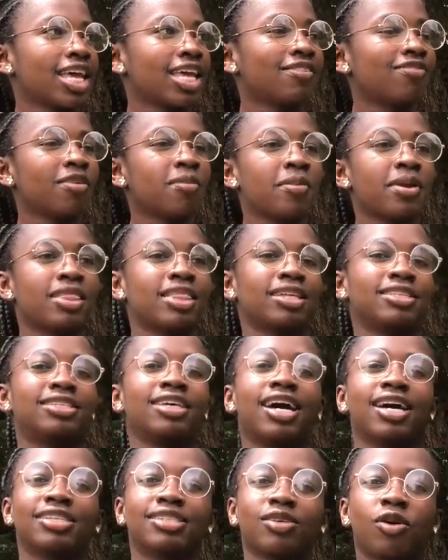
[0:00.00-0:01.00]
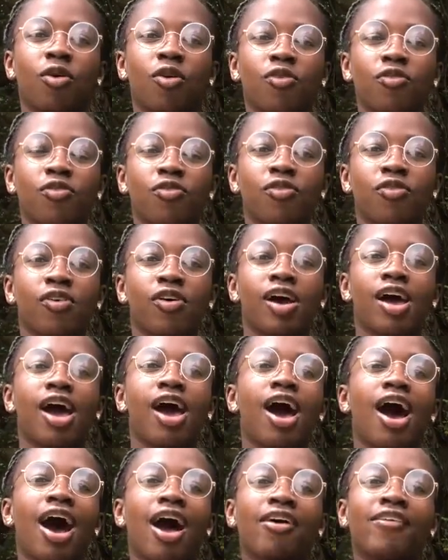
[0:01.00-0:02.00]
given me the task of
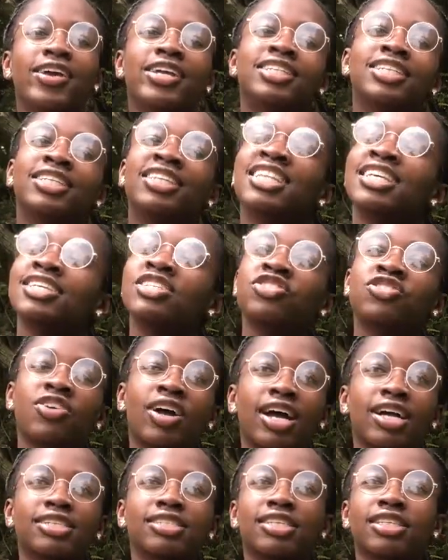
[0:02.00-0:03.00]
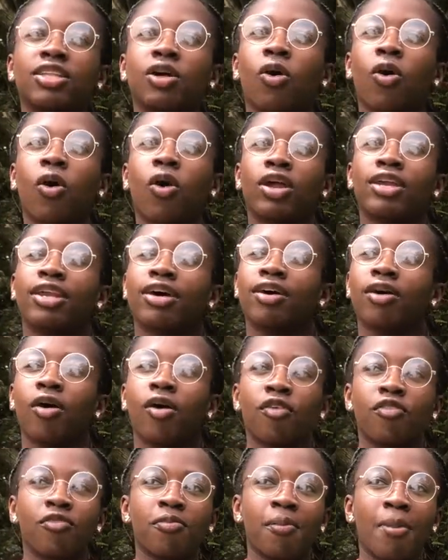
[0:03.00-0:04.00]
arranging these tracks in the order
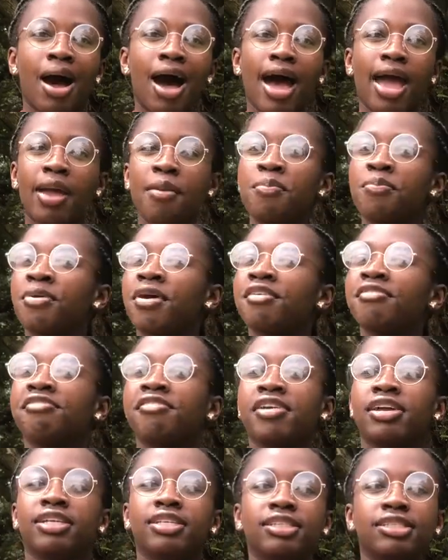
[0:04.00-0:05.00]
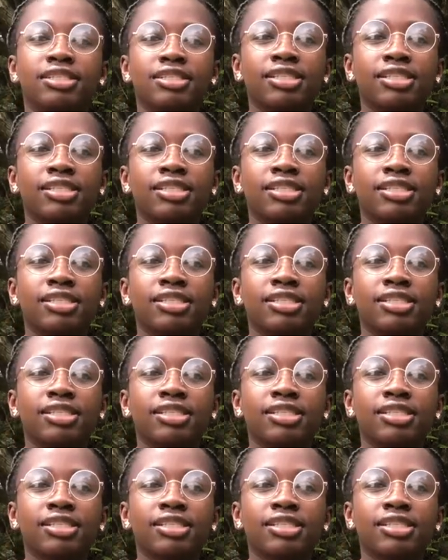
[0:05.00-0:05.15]
of my preference